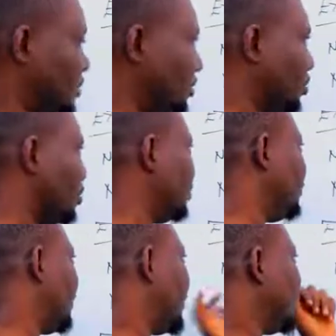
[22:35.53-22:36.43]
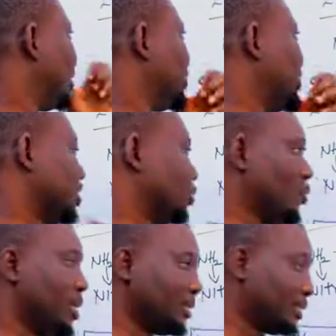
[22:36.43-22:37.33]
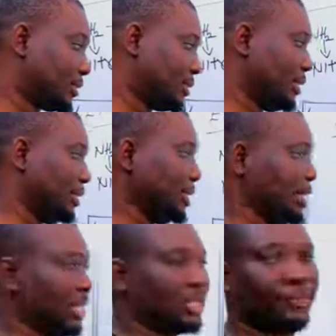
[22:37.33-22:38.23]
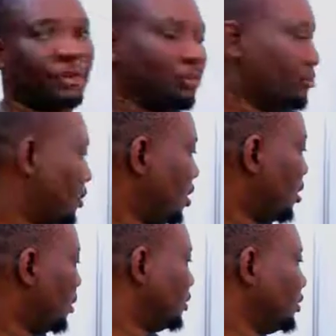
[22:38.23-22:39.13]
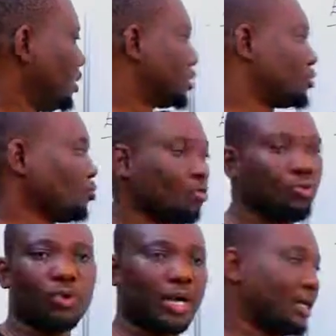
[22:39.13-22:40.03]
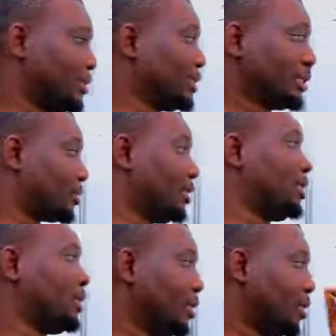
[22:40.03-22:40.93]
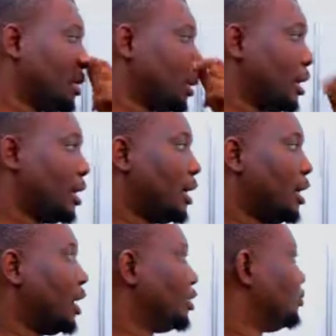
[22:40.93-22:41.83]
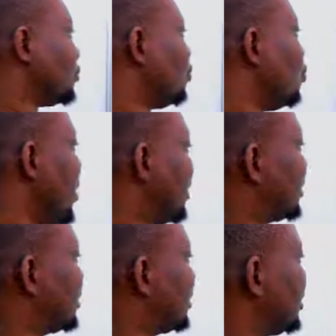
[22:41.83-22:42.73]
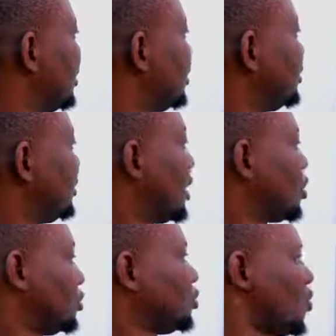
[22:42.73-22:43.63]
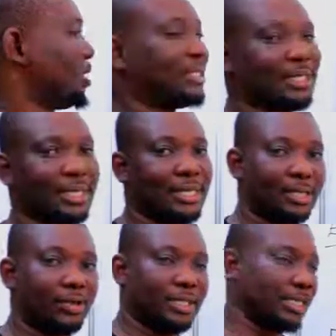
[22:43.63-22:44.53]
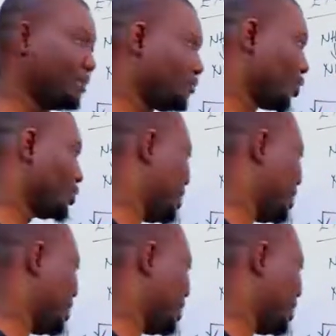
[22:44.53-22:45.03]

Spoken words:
remove this waste in this form. These 3 wastes, nitrogen waste, are not the same because